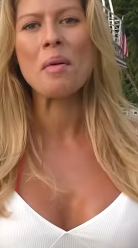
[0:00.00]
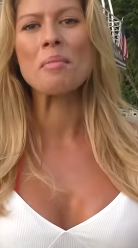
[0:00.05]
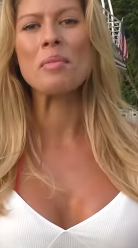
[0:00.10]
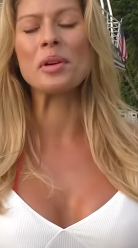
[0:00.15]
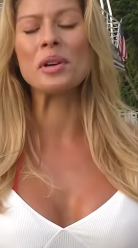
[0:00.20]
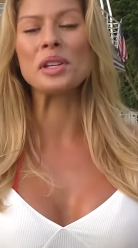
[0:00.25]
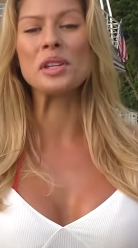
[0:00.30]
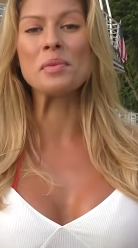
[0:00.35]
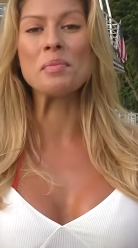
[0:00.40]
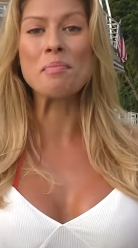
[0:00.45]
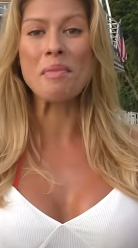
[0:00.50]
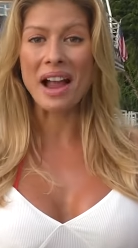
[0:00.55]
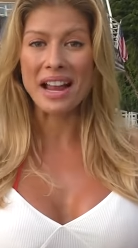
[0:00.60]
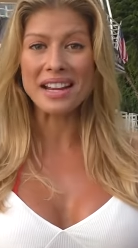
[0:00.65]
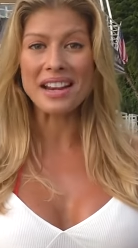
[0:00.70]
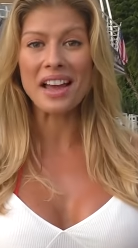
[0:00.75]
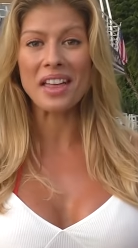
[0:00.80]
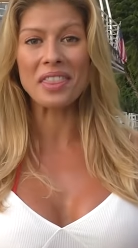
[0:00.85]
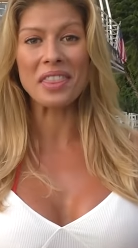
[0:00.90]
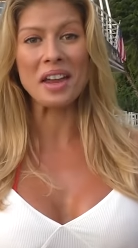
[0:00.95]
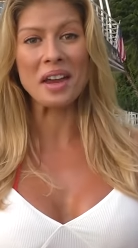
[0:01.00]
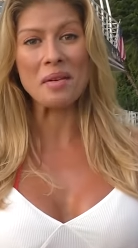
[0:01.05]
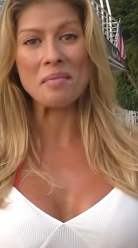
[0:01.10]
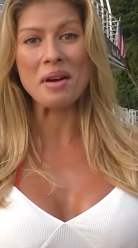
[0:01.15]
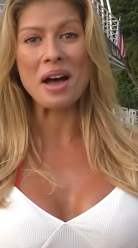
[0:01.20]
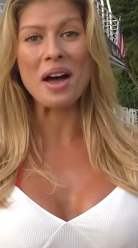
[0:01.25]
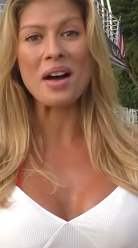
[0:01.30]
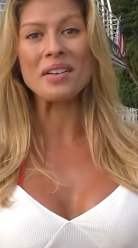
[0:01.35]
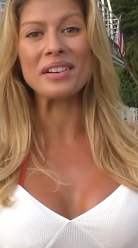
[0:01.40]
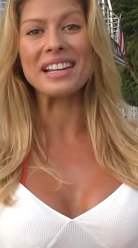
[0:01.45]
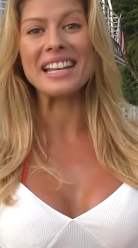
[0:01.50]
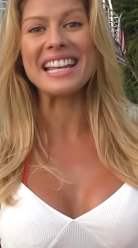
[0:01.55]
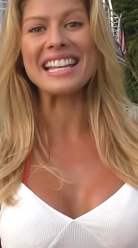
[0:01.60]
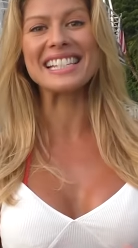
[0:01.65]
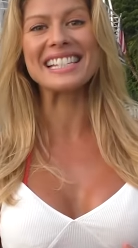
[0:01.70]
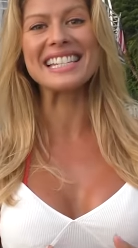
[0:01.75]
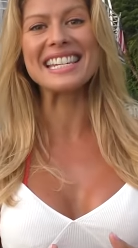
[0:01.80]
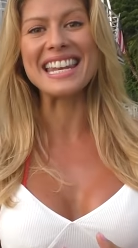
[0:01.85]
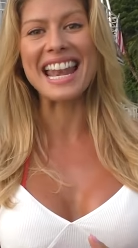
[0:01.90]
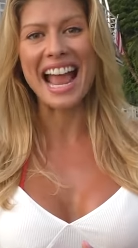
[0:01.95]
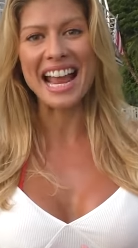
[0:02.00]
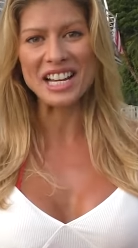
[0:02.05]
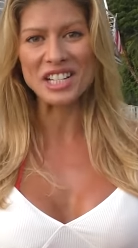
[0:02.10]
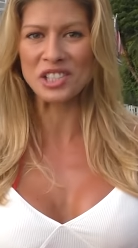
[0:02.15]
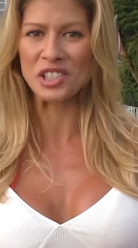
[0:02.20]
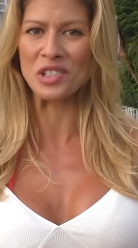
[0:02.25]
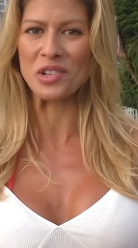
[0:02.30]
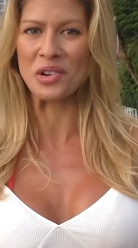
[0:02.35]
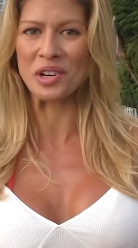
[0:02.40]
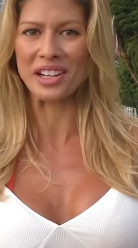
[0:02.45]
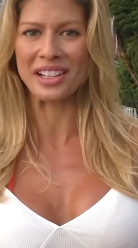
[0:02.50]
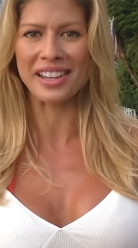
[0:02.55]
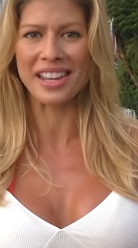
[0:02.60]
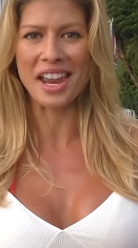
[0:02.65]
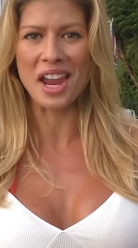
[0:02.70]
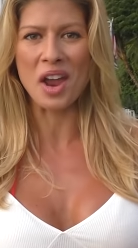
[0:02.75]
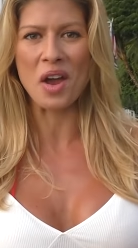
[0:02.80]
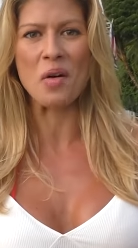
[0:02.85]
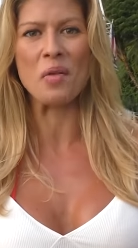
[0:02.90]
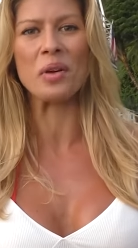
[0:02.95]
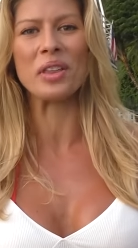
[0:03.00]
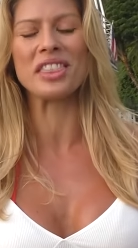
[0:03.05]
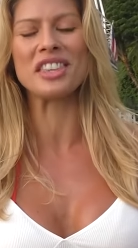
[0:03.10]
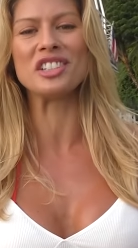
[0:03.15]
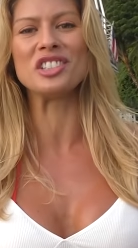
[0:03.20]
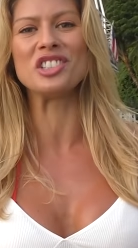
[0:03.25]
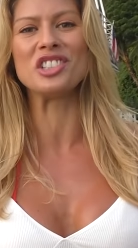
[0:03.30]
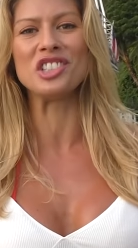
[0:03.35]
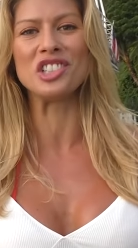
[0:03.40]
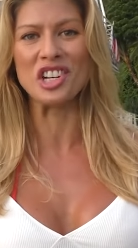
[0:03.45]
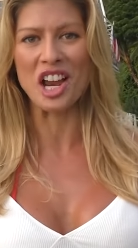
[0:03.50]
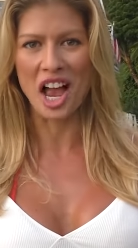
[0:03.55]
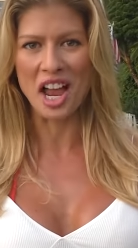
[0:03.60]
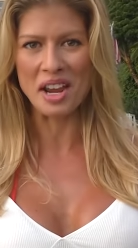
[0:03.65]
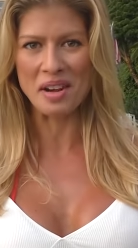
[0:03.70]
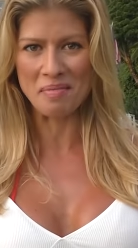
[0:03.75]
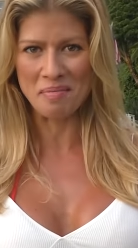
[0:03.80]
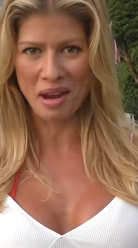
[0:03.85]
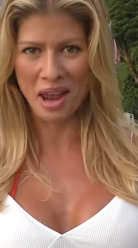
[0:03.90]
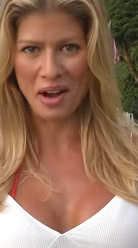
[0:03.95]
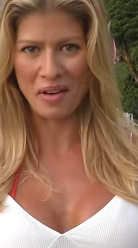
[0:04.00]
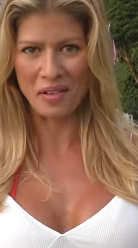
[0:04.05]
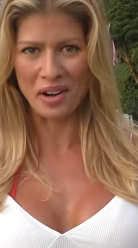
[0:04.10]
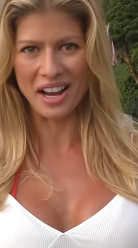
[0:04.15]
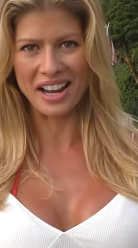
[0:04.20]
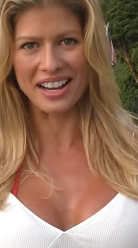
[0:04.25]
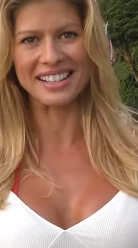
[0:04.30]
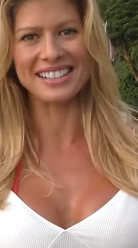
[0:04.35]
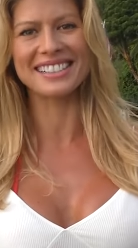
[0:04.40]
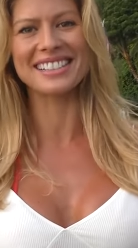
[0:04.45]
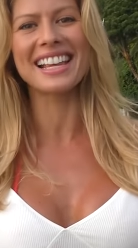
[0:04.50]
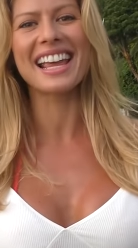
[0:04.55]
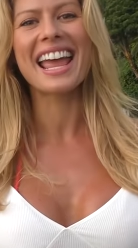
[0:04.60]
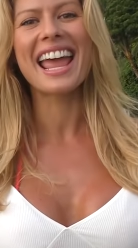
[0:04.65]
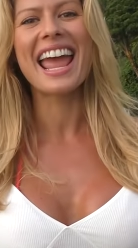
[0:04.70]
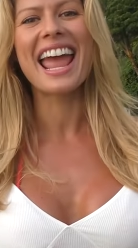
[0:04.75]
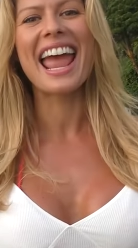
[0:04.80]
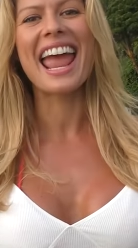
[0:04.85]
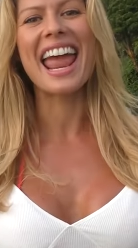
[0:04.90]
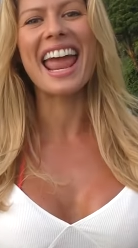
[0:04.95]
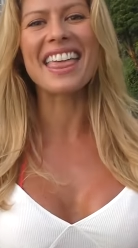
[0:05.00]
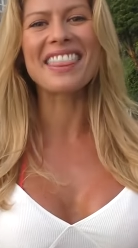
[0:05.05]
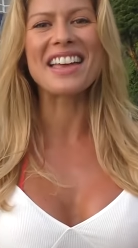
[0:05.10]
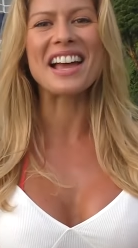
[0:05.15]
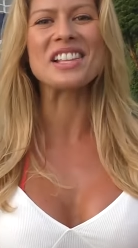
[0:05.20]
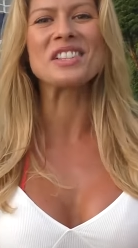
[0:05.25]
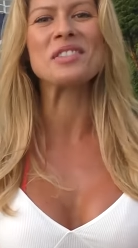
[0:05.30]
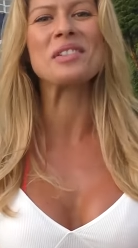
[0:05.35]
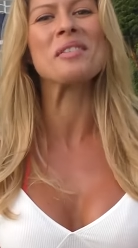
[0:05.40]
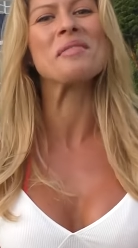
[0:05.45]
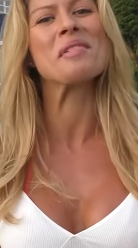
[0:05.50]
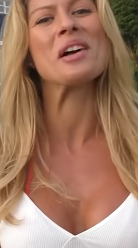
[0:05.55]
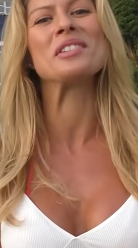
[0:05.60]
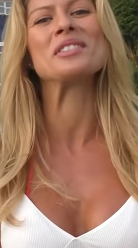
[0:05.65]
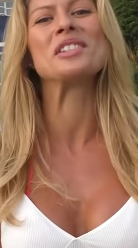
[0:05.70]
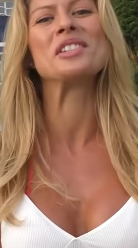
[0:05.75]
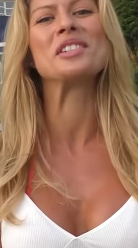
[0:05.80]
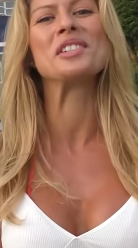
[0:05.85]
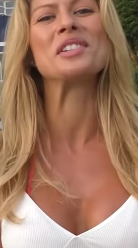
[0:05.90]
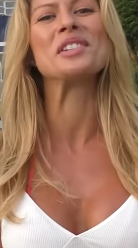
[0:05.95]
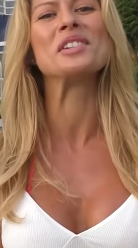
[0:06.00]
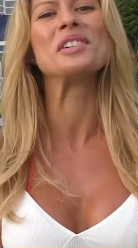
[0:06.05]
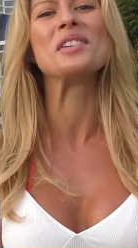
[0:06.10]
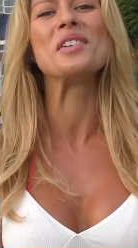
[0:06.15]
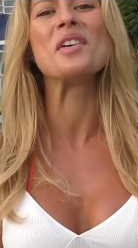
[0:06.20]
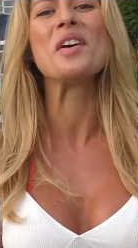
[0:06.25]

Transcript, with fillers: What you might not think about is night snorkeling with giant manta rays. And that's what I'm about to do